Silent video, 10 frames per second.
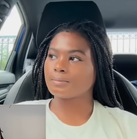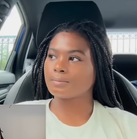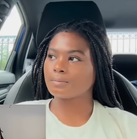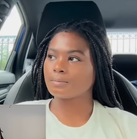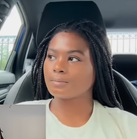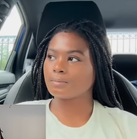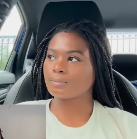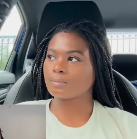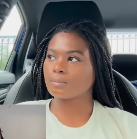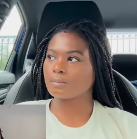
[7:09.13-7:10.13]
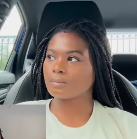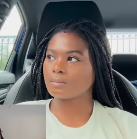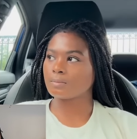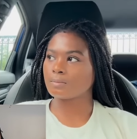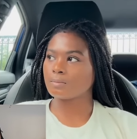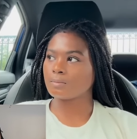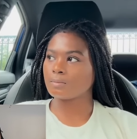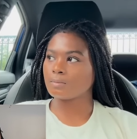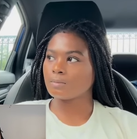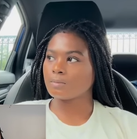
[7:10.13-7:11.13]

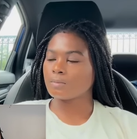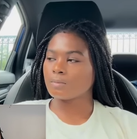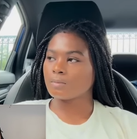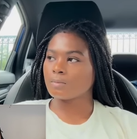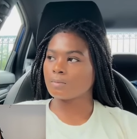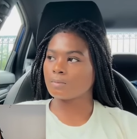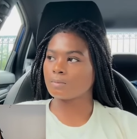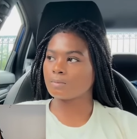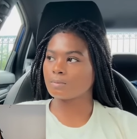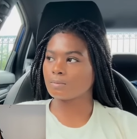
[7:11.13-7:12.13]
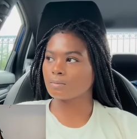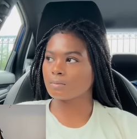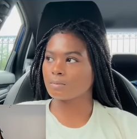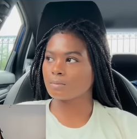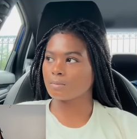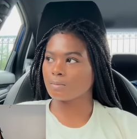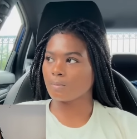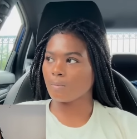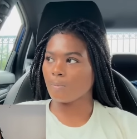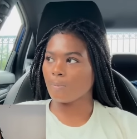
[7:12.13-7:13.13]

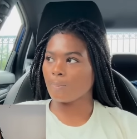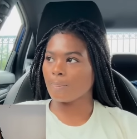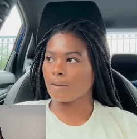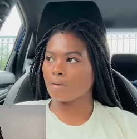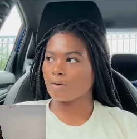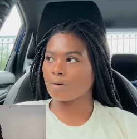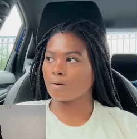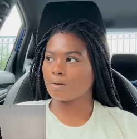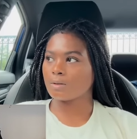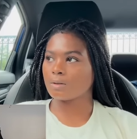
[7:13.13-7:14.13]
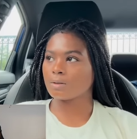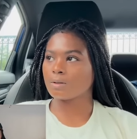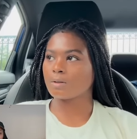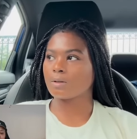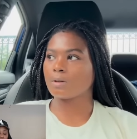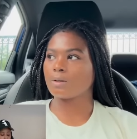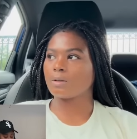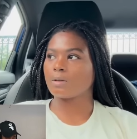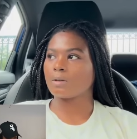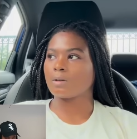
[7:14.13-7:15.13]

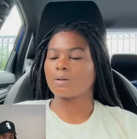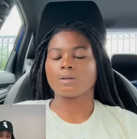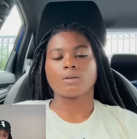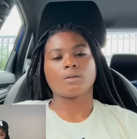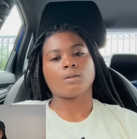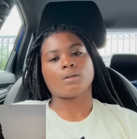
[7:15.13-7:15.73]
(silence)